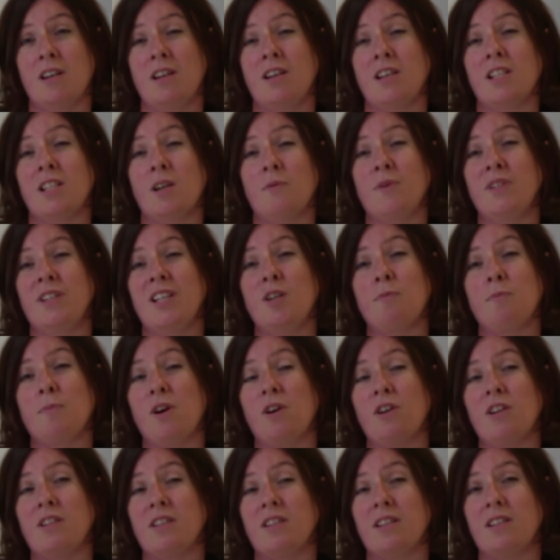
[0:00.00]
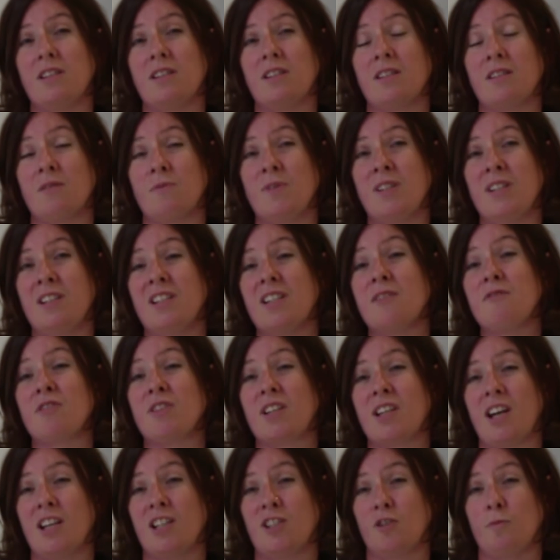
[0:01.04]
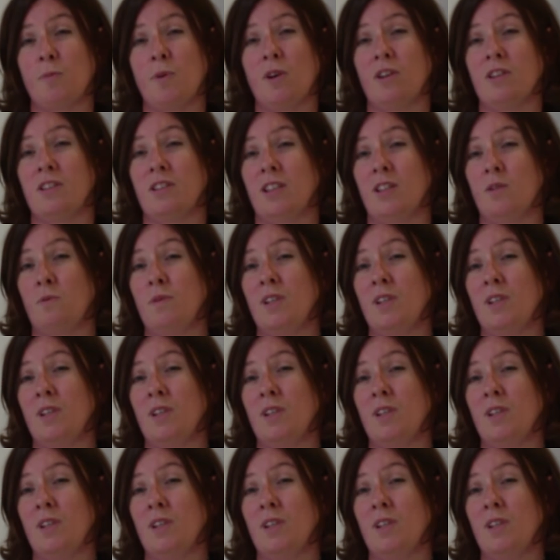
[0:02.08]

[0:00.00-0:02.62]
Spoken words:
So we need policies, really different kinds of policies.